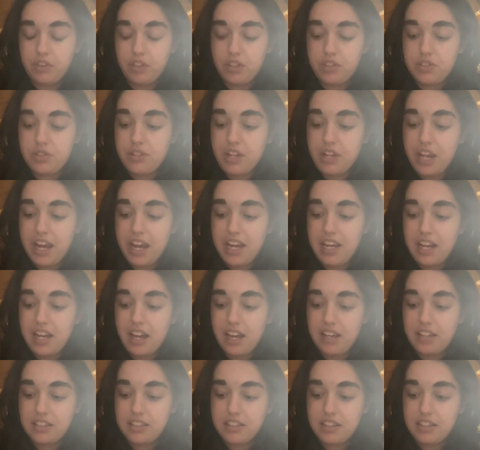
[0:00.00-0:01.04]
Tonight,
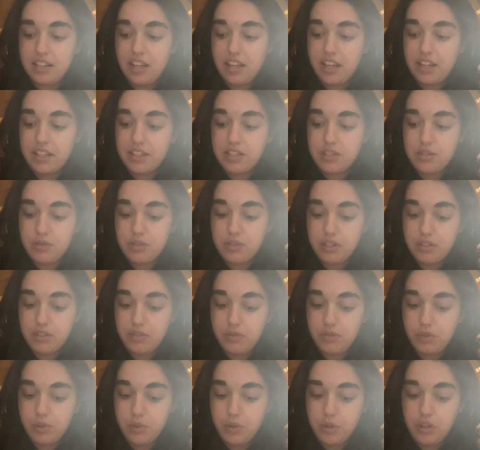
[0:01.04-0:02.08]
I'd like to
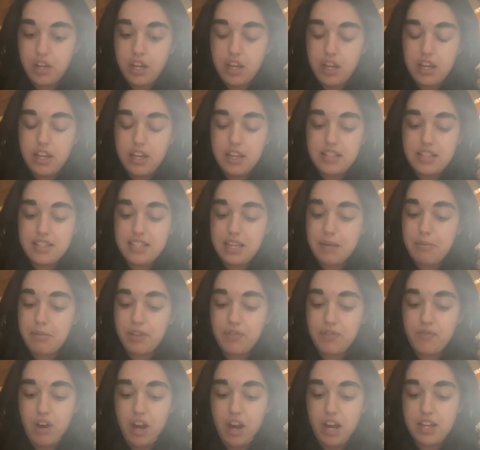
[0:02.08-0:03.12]
give you some
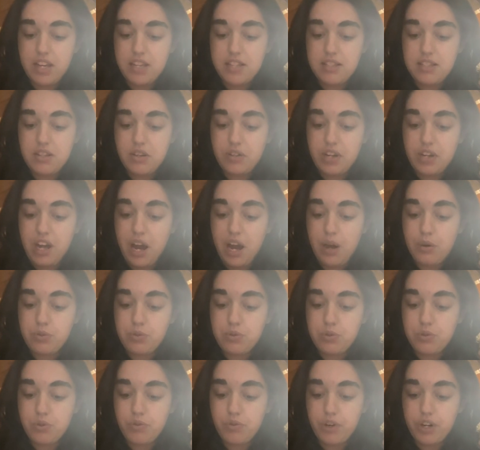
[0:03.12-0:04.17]
advice on how
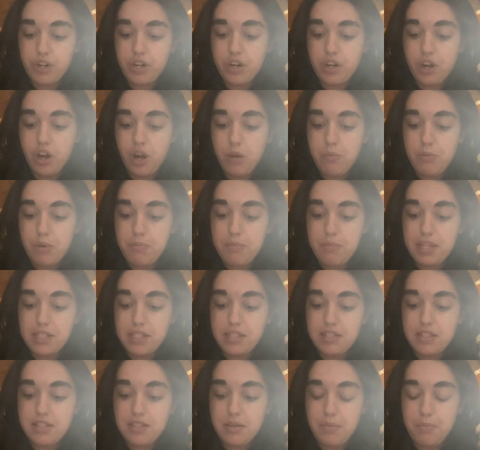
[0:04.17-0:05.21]
to overcome a big
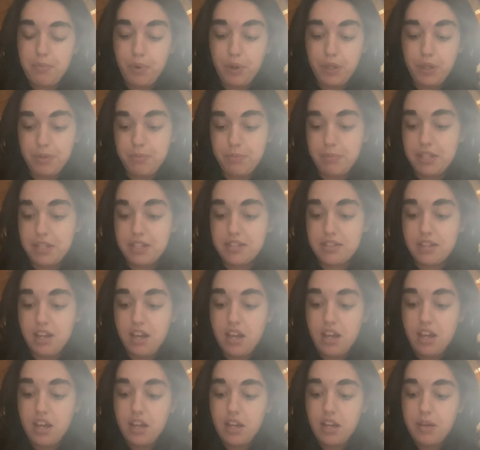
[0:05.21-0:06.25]
disappointment
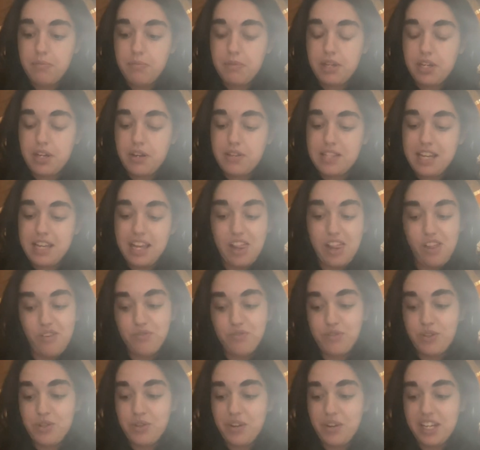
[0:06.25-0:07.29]
because I
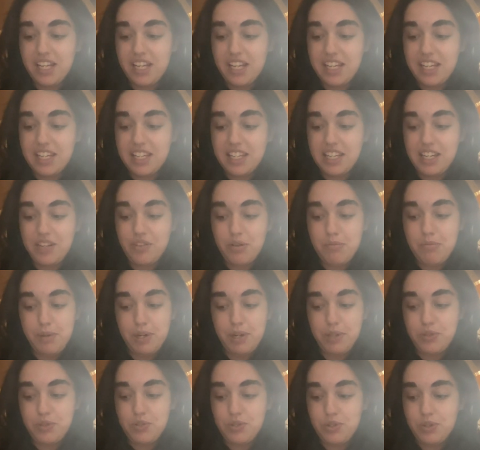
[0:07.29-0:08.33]
love you and I care
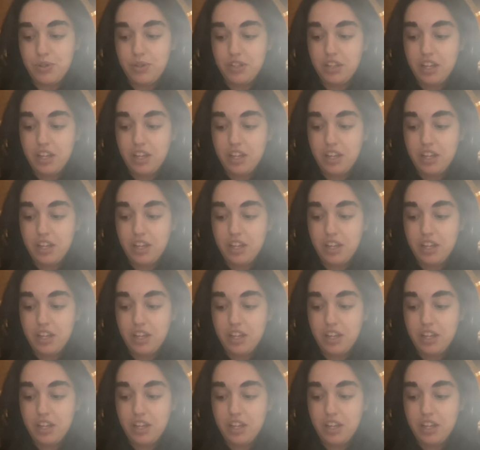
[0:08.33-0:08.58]
about you.